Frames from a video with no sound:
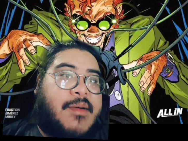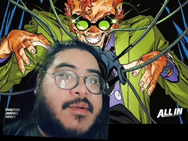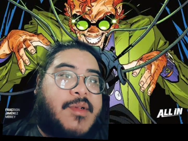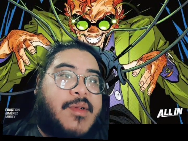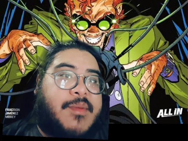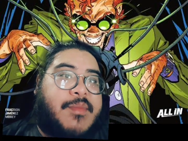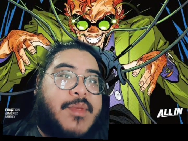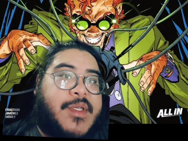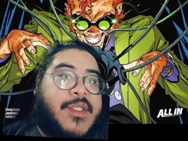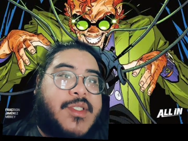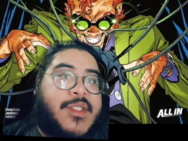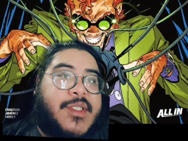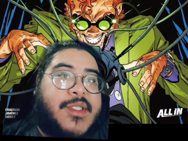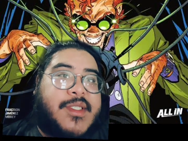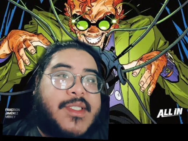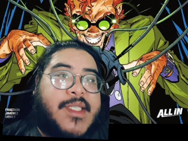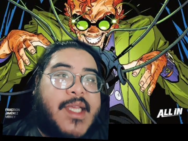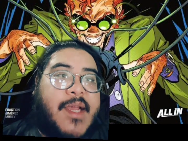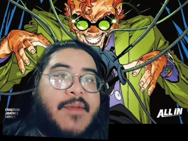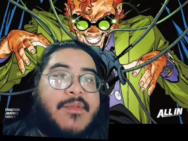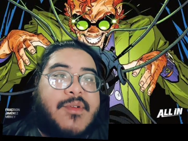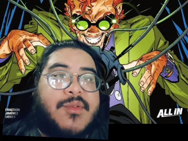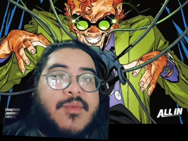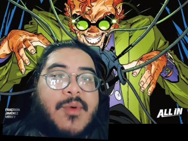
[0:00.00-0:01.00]
Commissioner
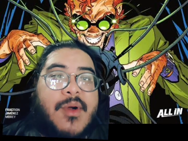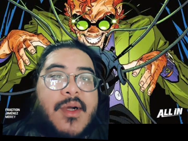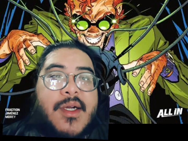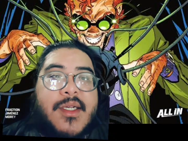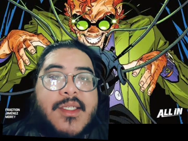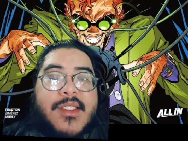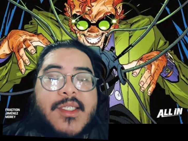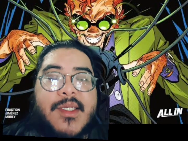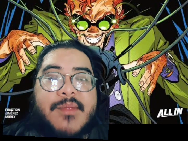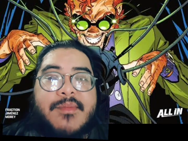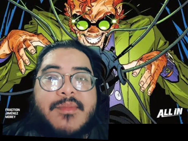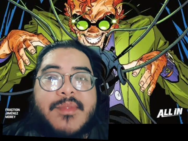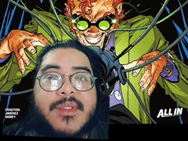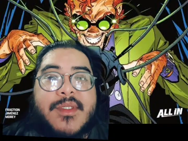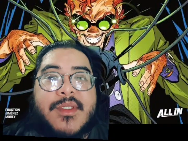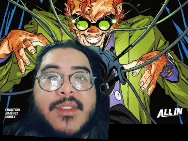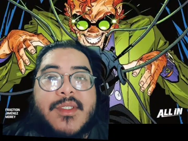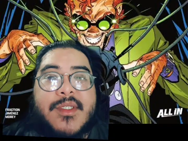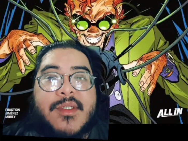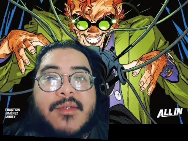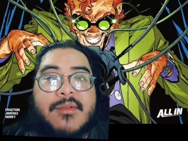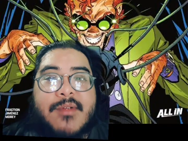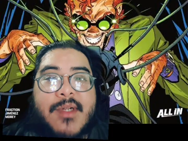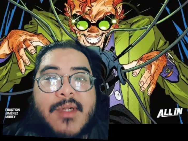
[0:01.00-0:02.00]
Savage walks up
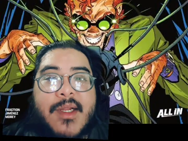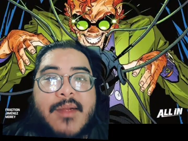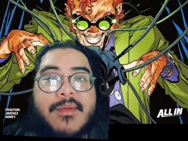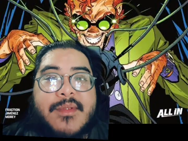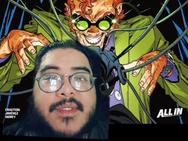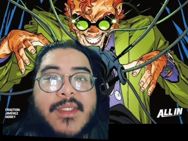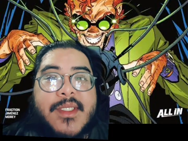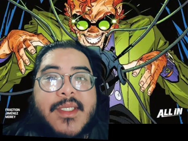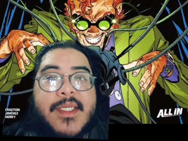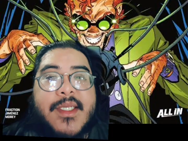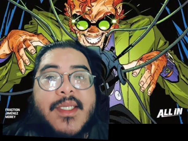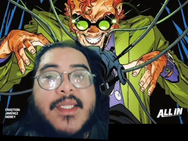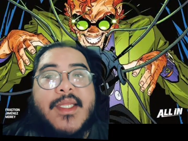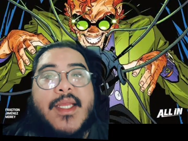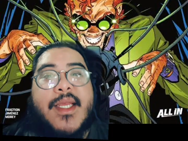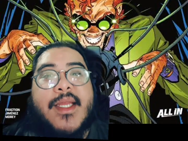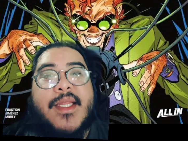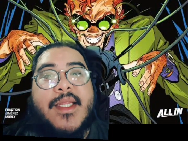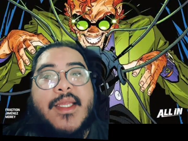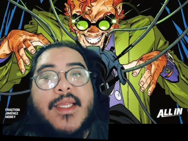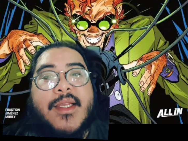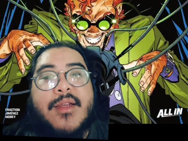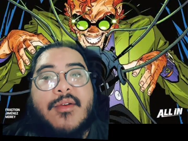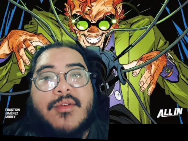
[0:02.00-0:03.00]
into the crime scene
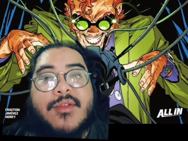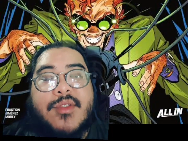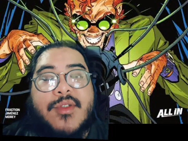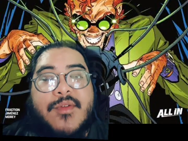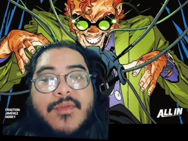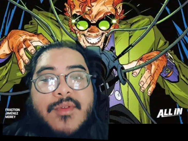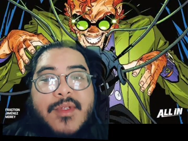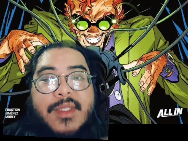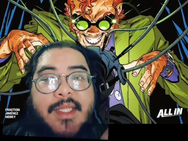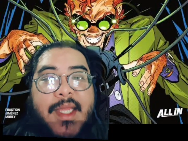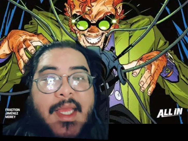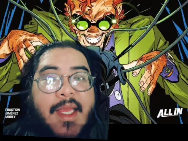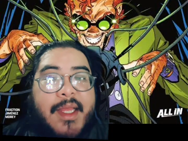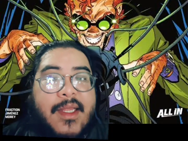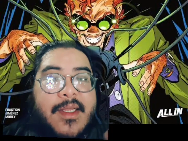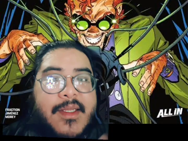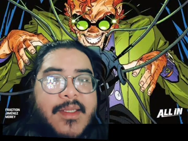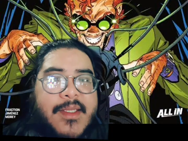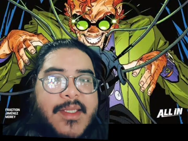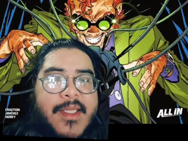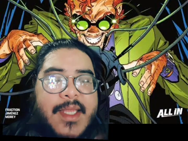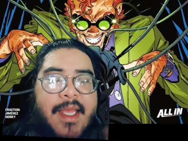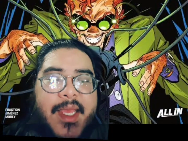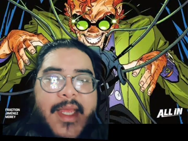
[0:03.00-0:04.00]
and he goes over
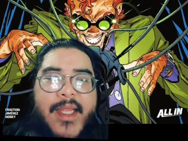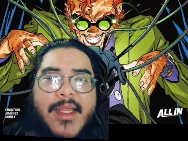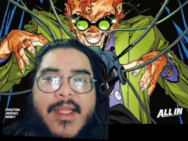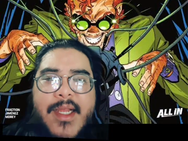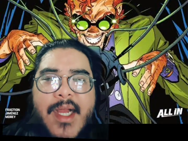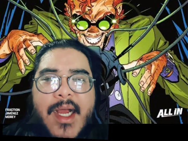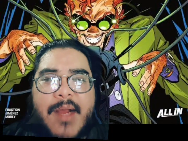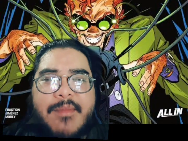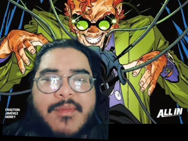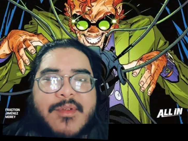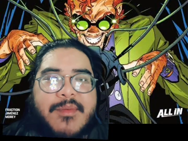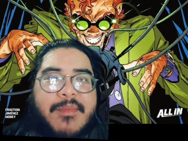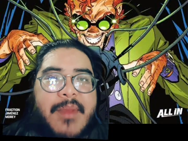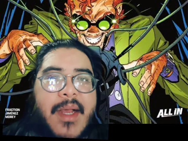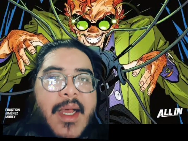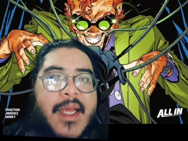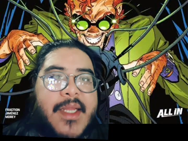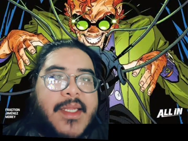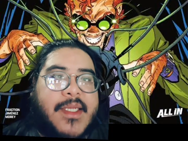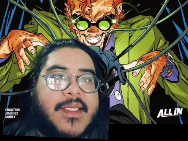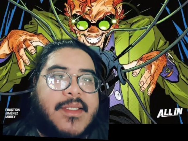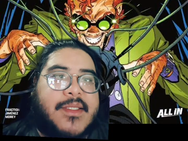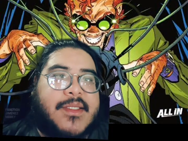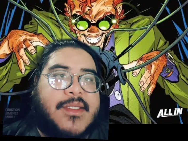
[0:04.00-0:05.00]
that dead cop's
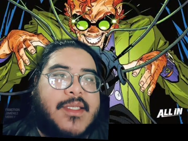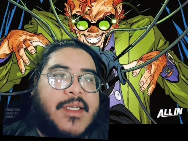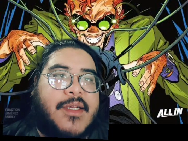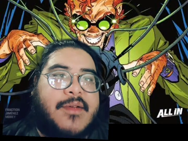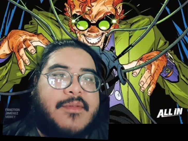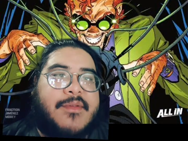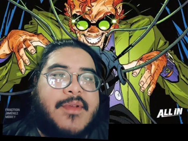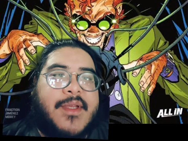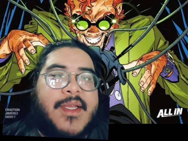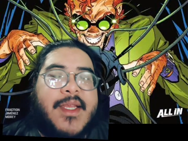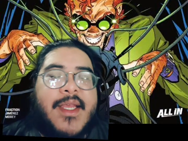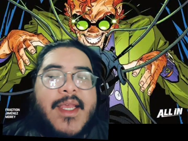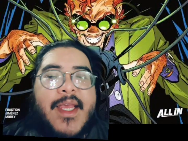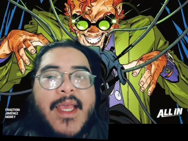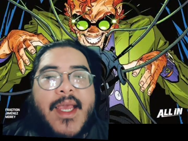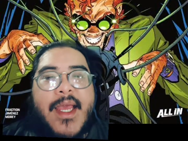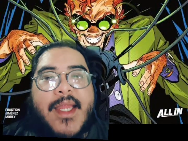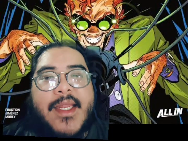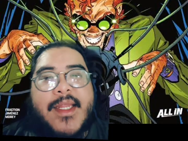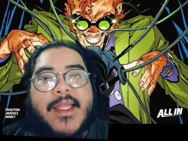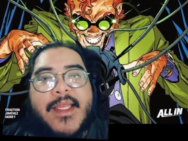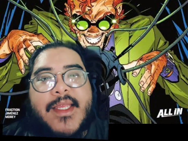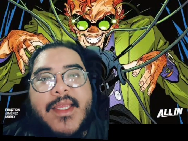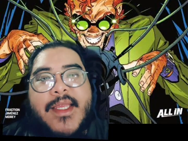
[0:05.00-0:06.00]
body and stuff,
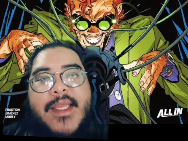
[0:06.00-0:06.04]
and